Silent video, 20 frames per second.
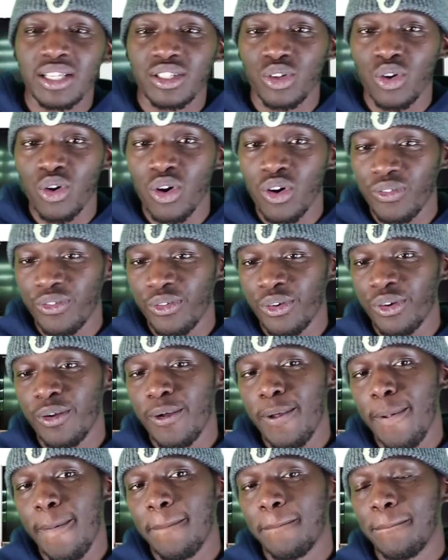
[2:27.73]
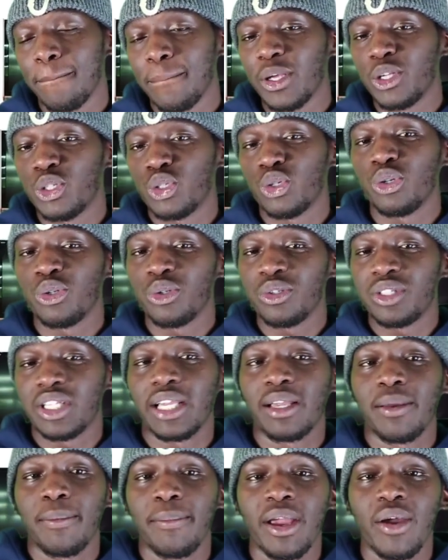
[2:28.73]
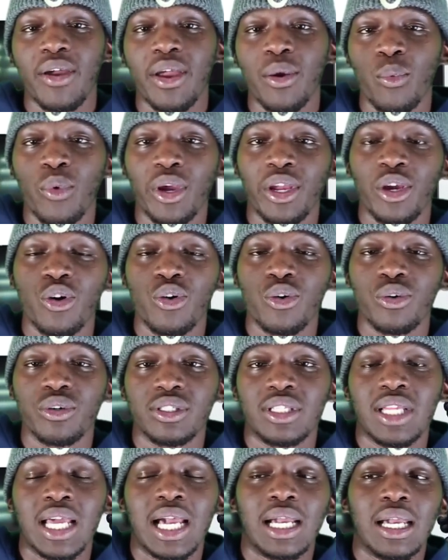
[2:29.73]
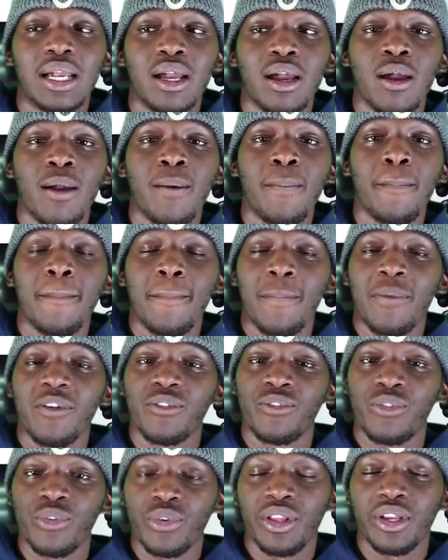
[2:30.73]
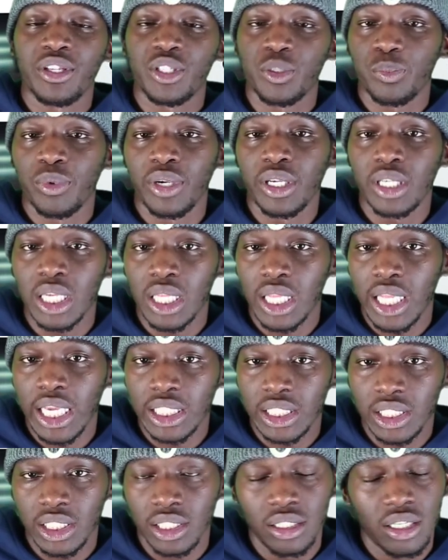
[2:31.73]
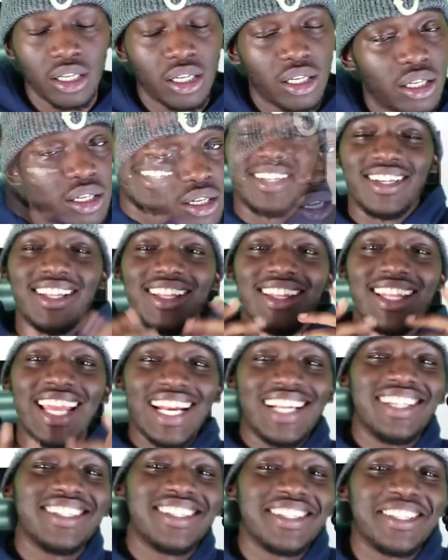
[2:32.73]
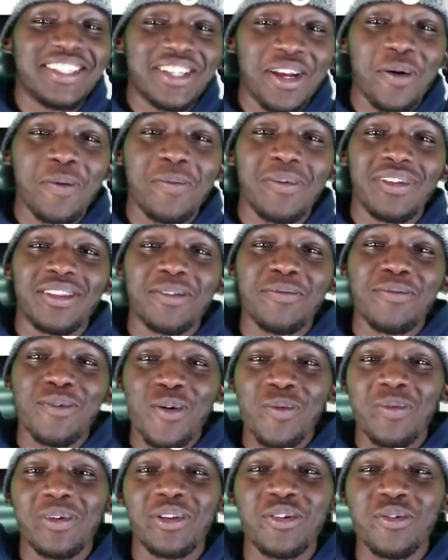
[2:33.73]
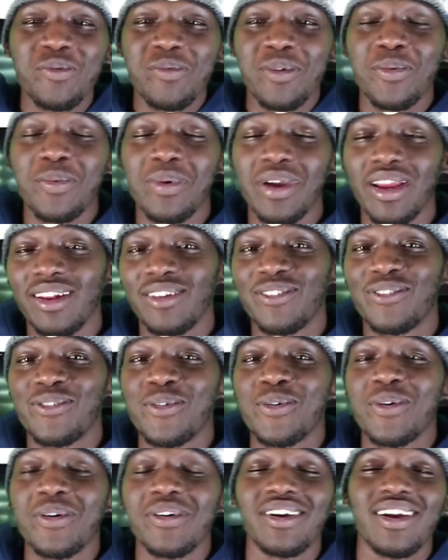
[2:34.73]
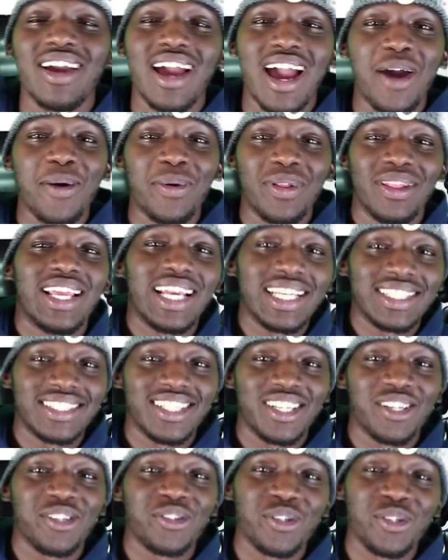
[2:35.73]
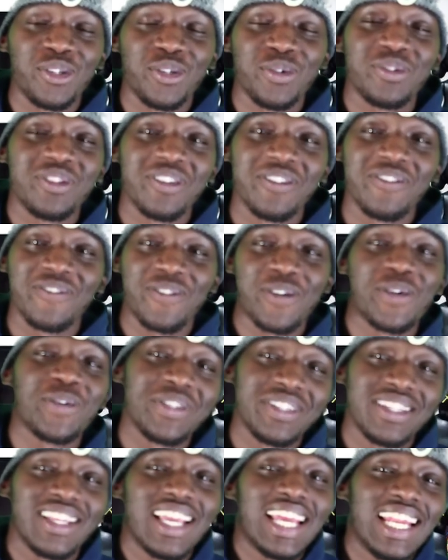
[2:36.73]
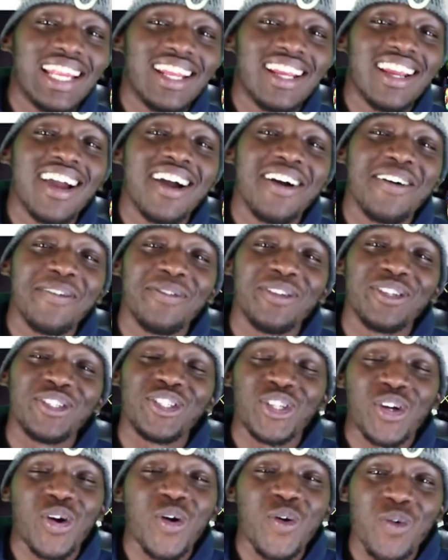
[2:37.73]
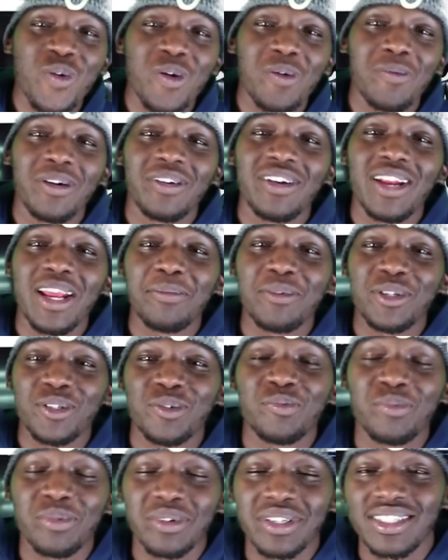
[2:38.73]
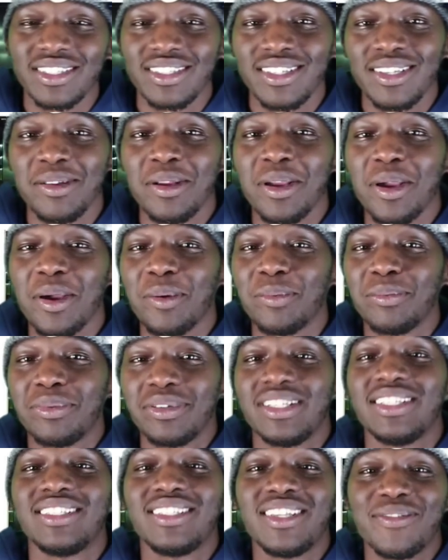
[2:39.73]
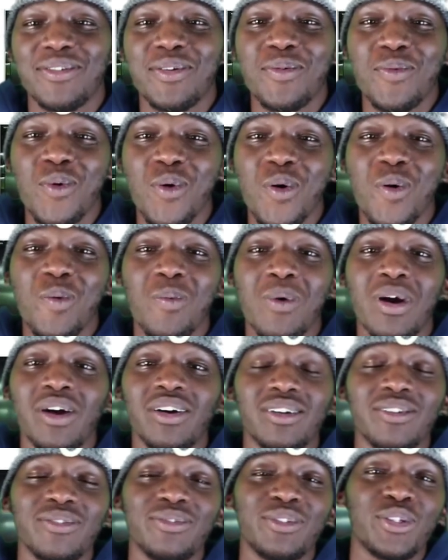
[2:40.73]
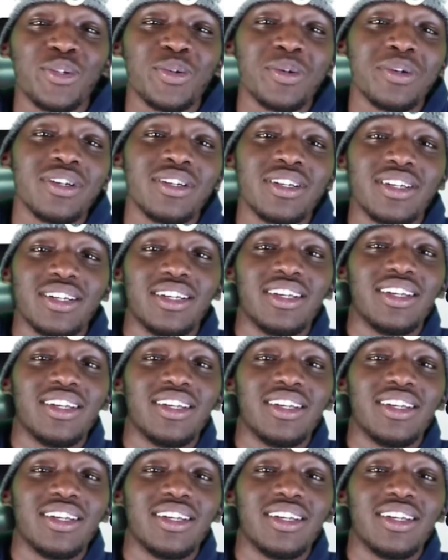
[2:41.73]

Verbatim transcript: has to offer, make sure you check them out at wing+horns.com for their spring collection. Ladies and gentlemen, the moment you've been waiting for, I would like to introduce the first lady of the showroom. Her name is Christy. Please give a warm welcome to her.